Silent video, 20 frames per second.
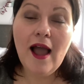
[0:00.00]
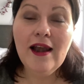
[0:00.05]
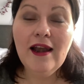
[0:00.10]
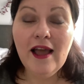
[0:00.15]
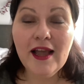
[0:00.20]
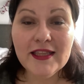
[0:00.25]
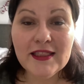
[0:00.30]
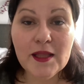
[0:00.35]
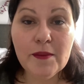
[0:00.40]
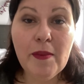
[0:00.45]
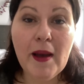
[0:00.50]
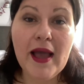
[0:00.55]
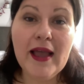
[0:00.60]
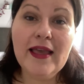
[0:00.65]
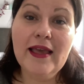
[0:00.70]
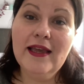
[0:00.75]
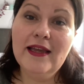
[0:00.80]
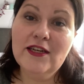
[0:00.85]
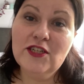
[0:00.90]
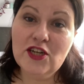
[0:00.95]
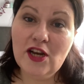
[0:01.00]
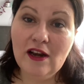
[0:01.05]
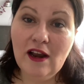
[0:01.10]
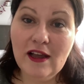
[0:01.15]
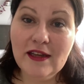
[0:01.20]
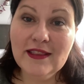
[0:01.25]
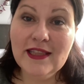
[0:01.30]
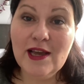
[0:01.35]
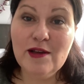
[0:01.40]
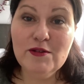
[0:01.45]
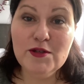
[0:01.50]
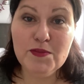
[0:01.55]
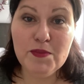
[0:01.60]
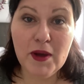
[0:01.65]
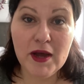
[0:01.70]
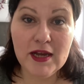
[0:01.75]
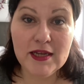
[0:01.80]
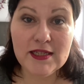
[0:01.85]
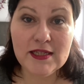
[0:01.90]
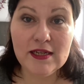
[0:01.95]
I like the package. I like that it was
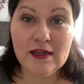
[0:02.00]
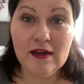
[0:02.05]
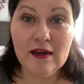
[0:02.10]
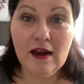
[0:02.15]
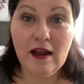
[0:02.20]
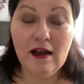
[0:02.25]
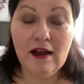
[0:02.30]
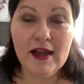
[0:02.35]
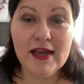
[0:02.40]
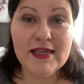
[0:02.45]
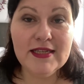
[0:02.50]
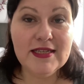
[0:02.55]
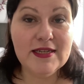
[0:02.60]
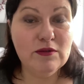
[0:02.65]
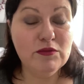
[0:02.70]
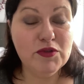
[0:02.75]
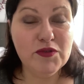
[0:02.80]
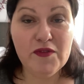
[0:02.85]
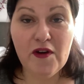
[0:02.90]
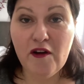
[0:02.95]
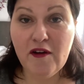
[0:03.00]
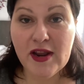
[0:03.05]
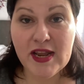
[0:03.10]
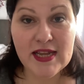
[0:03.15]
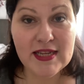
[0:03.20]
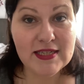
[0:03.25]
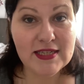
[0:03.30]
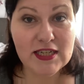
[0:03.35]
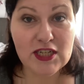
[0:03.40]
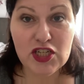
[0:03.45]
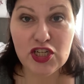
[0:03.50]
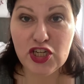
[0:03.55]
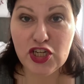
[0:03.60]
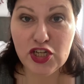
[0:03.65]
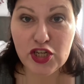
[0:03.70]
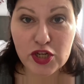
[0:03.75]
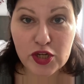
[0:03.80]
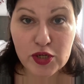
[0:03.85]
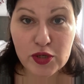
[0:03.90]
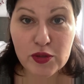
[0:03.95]
personalised. It was very easy to
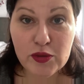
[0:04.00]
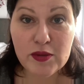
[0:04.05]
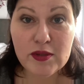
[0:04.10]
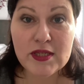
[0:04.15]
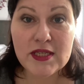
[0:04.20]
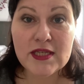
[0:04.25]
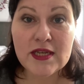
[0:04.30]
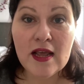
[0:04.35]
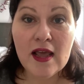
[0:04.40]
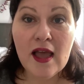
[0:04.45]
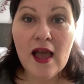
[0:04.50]
use.